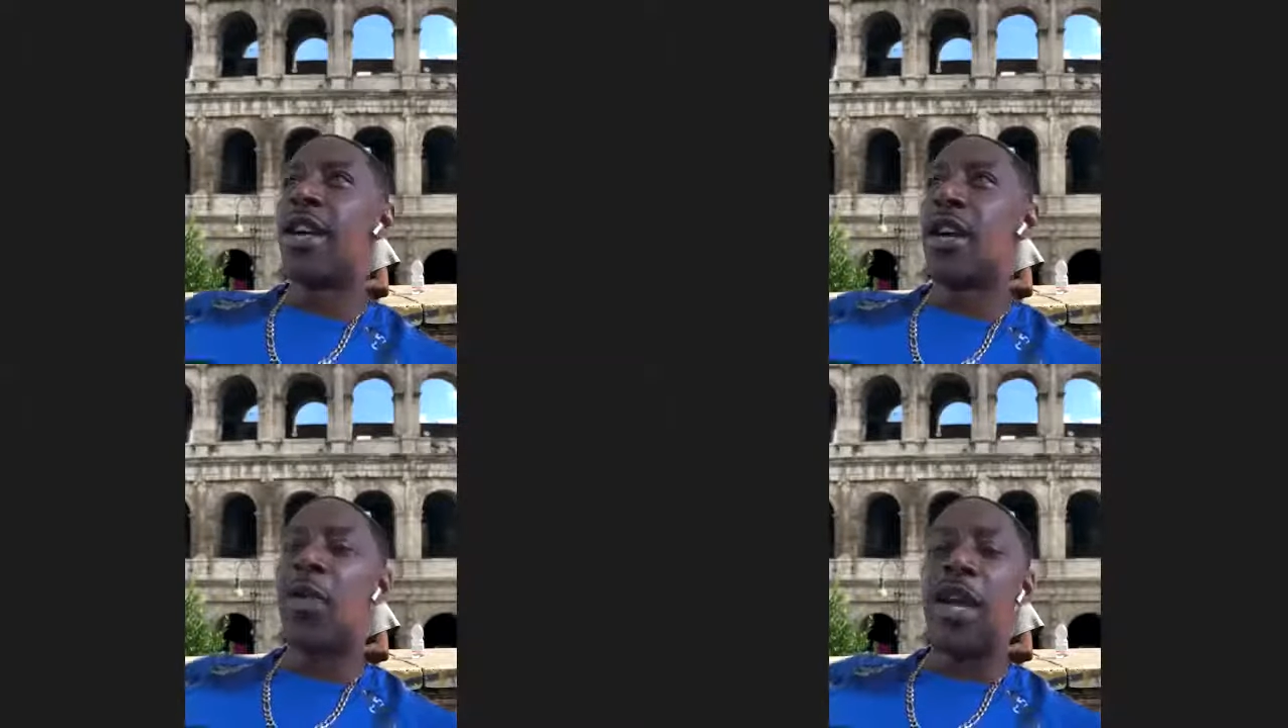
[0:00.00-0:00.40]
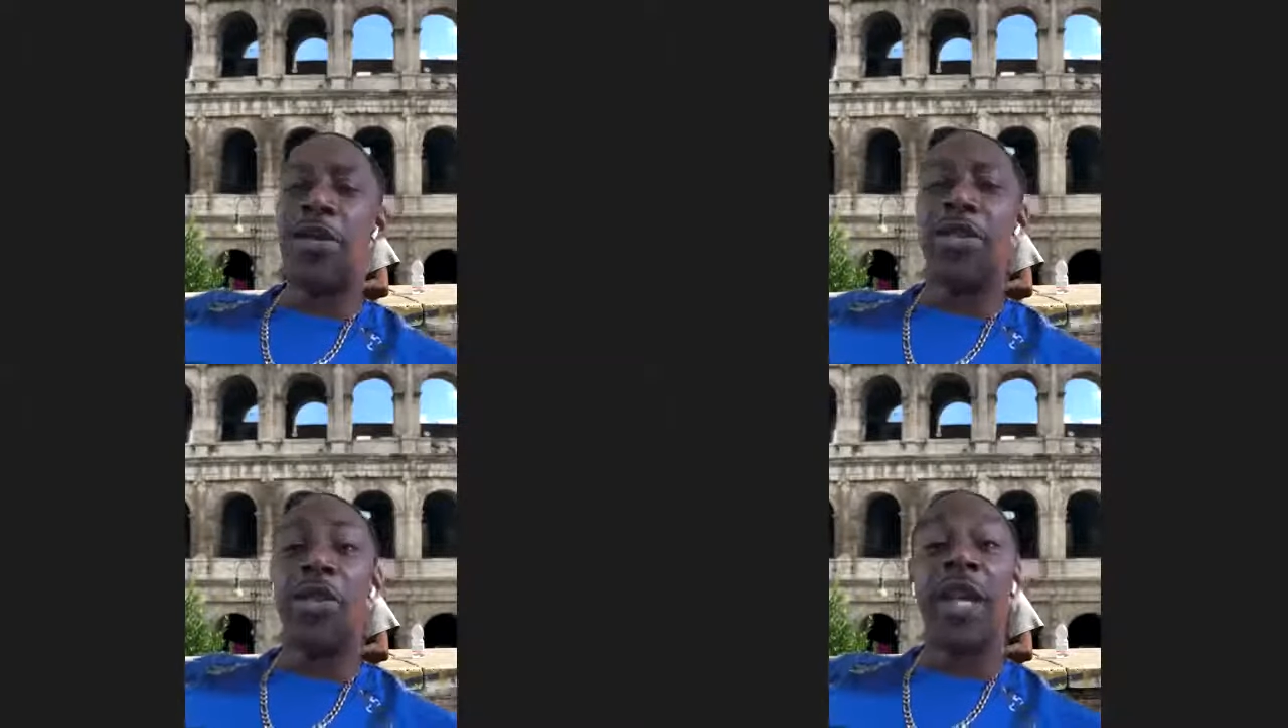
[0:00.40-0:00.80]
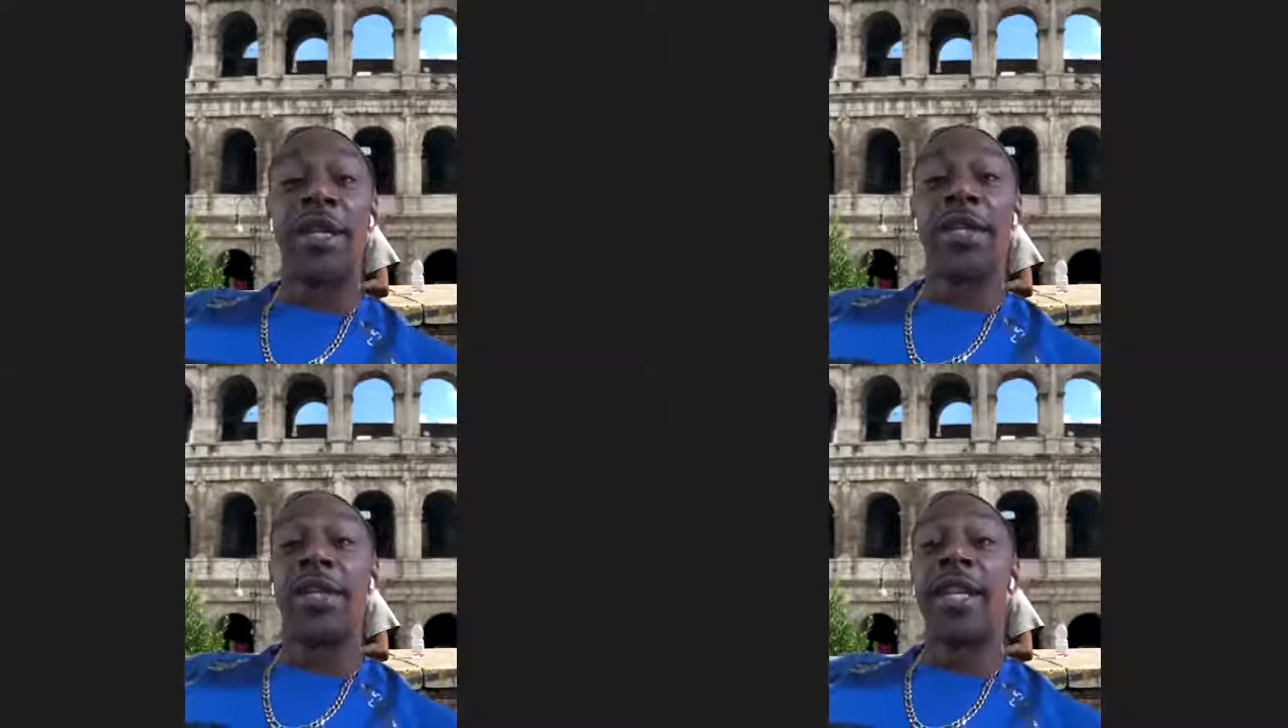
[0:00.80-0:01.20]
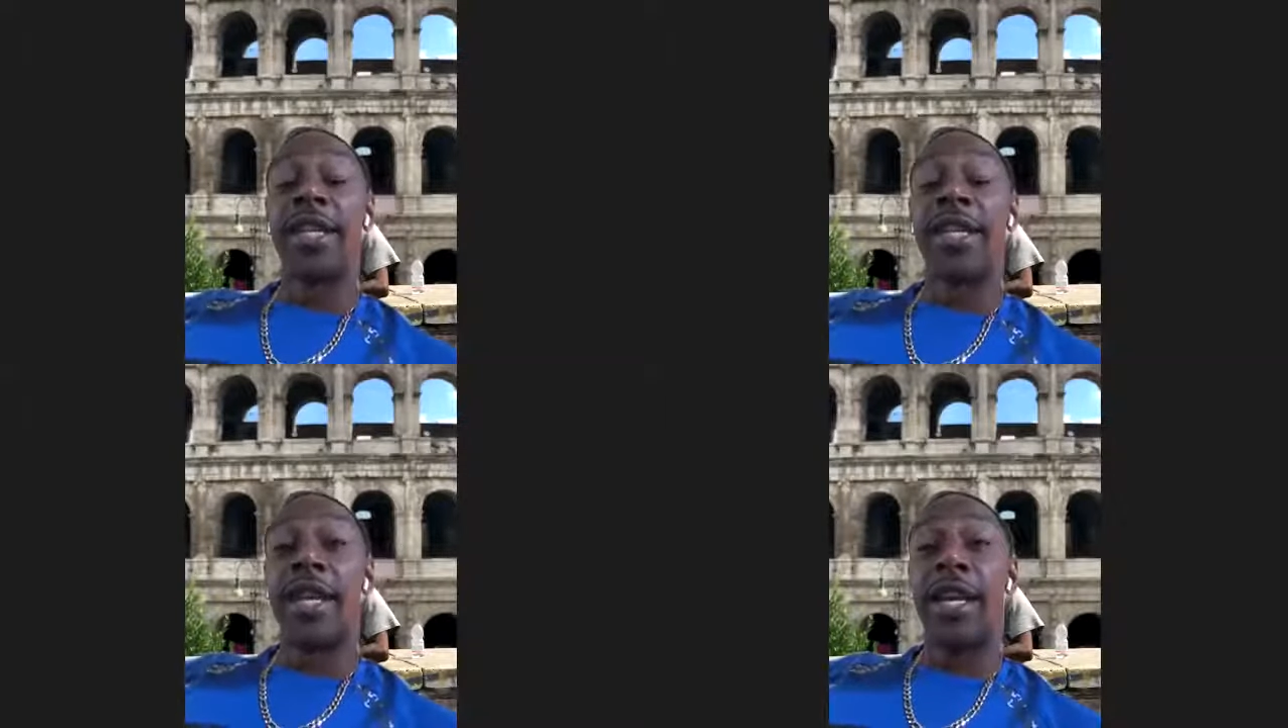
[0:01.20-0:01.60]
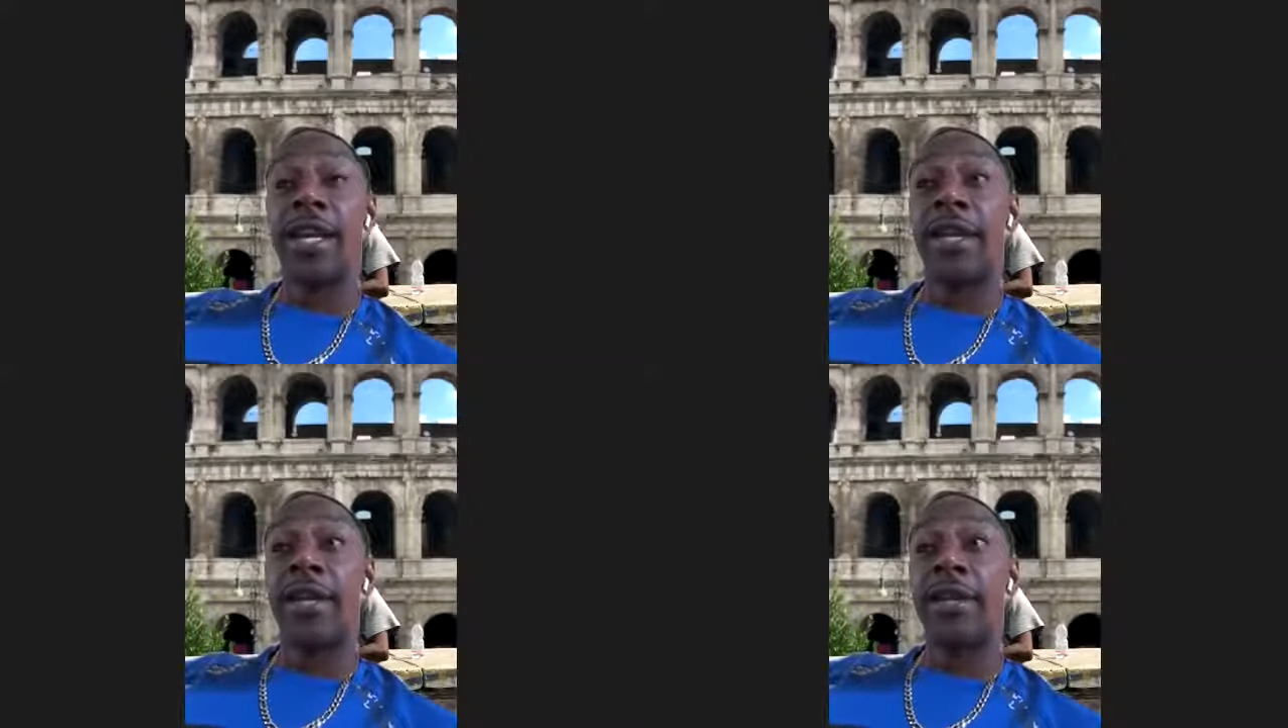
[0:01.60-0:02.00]
around
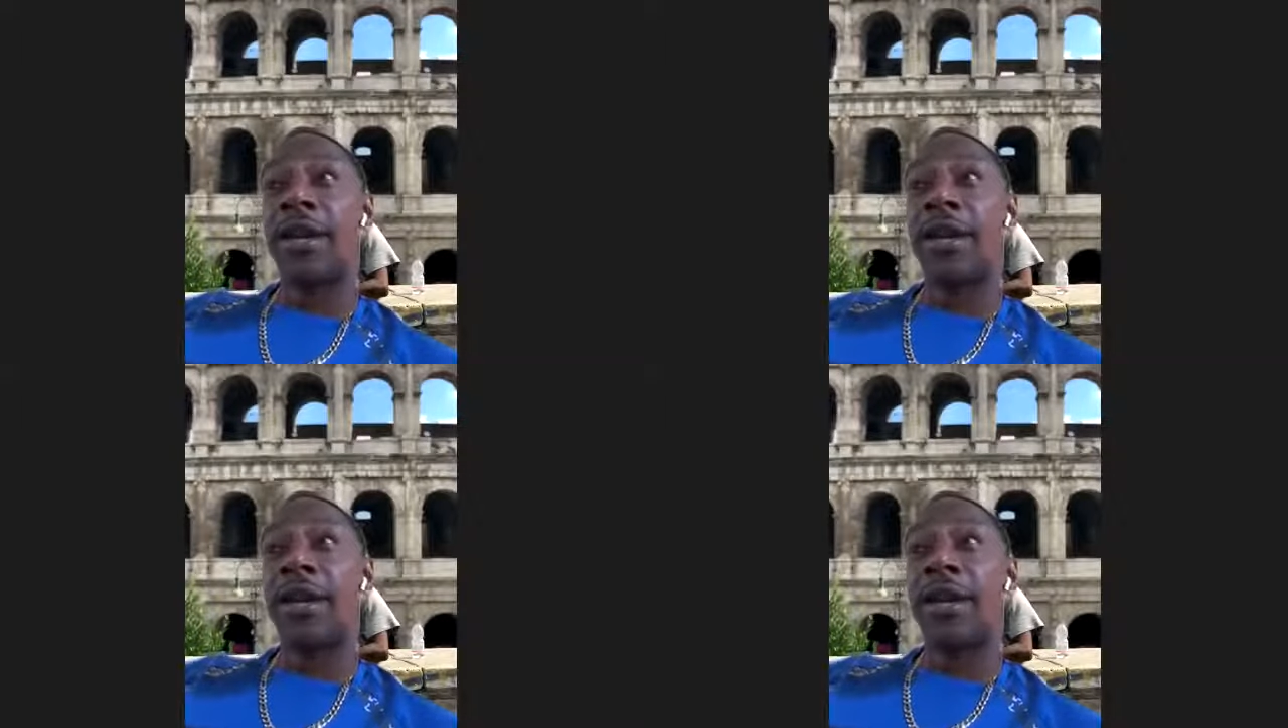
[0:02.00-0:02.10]
2016.